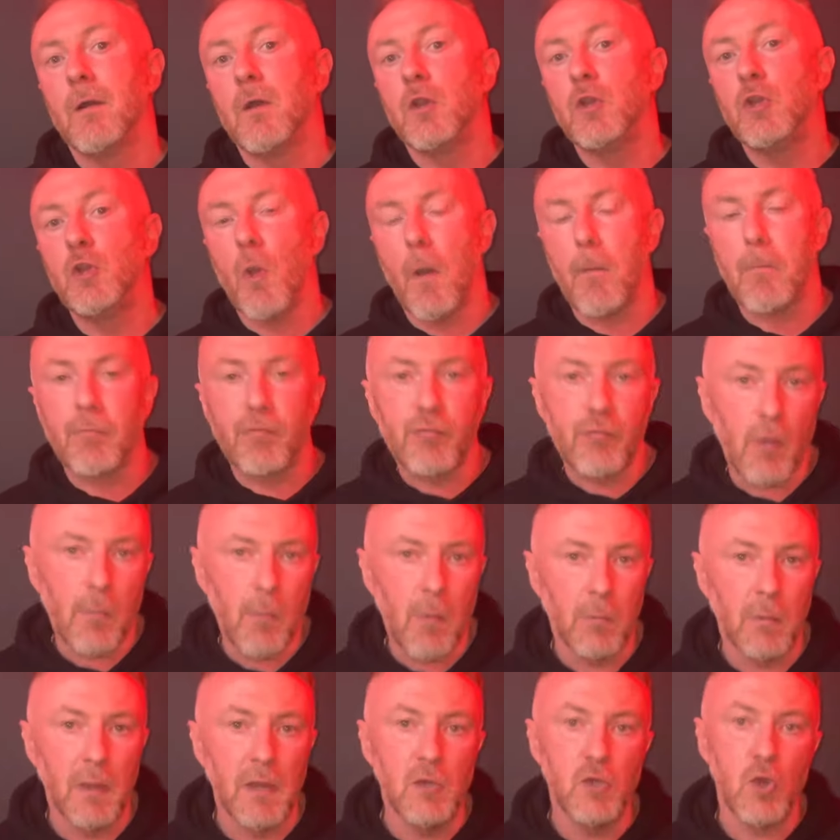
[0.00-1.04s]
you are
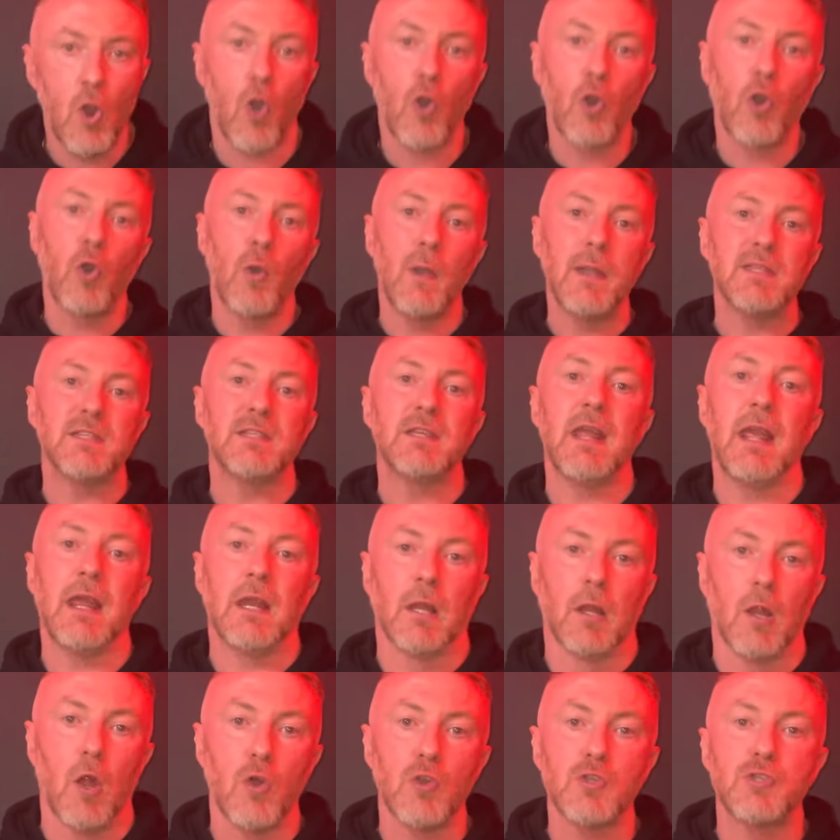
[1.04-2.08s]
probably not going to need
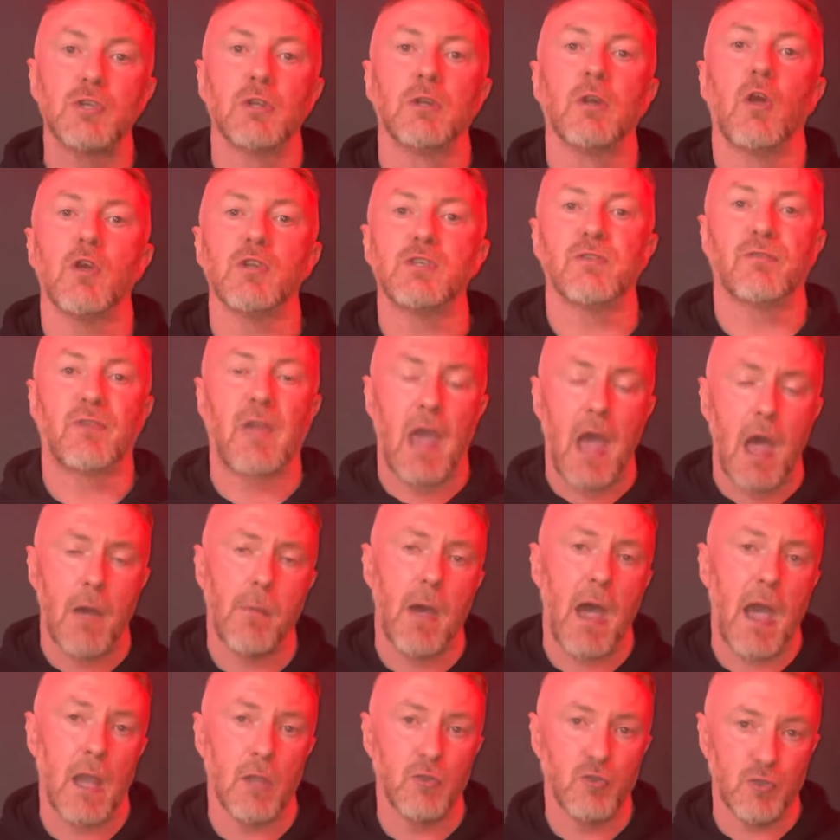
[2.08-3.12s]
lots and lots of
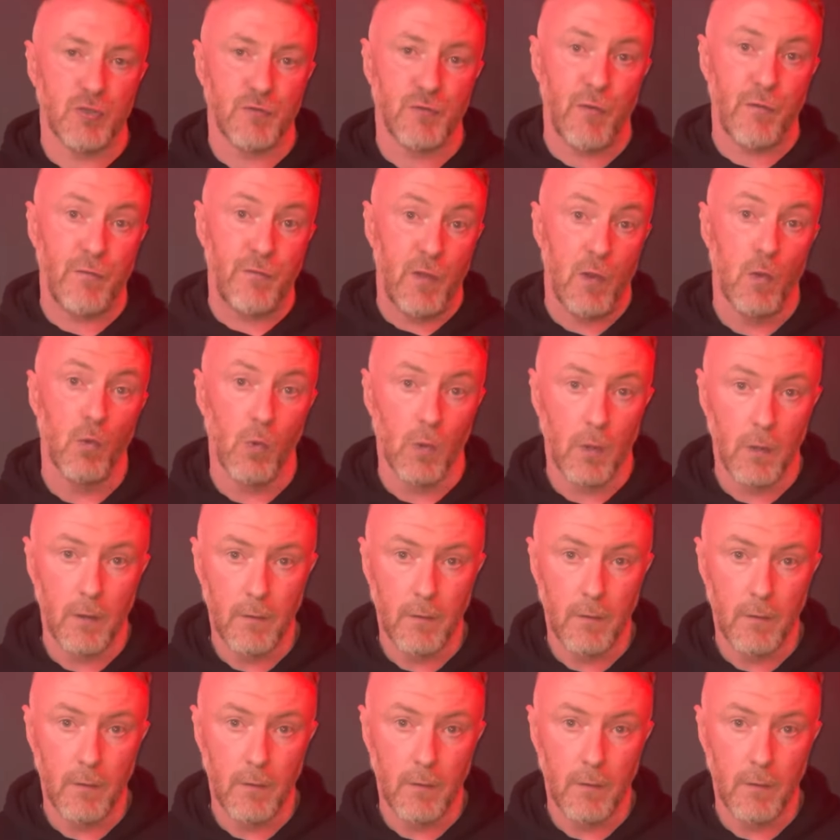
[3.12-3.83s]
carbohydrates for fuel.